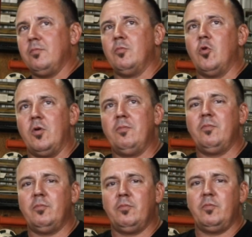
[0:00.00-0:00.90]
more
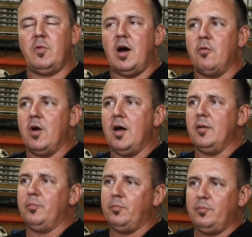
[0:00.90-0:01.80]
hot
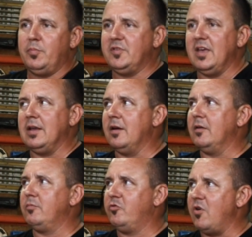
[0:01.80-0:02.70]
rod,
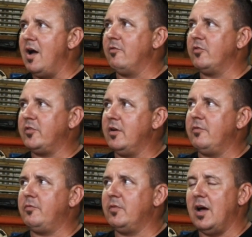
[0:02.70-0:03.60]
patina, driver
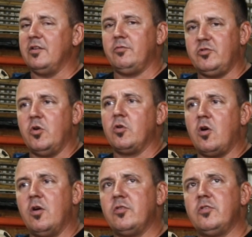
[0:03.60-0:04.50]
stuff, not show
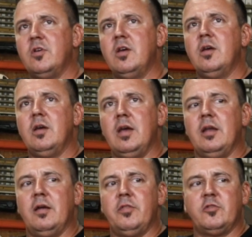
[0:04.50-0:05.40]
cars.
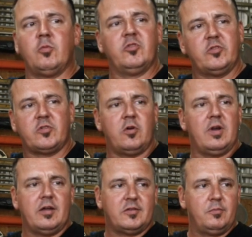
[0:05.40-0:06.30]
And this one just turned
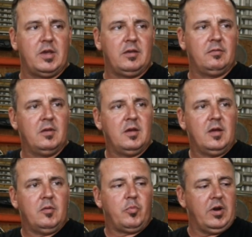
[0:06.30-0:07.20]
out to be
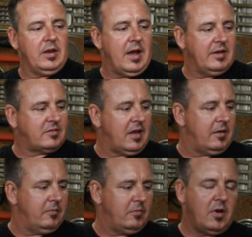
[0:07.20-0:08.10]
pretty nice, kind
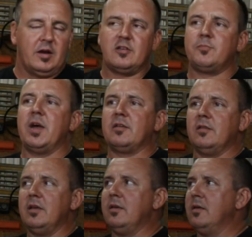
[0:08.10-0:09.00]
of
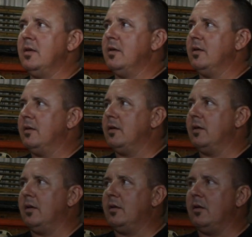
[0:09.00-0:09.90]
unexpectedly,
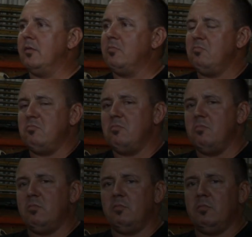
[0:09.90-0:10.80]
and
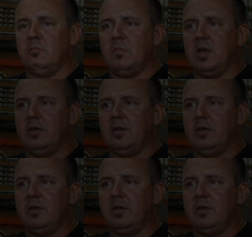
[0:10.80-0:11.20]
I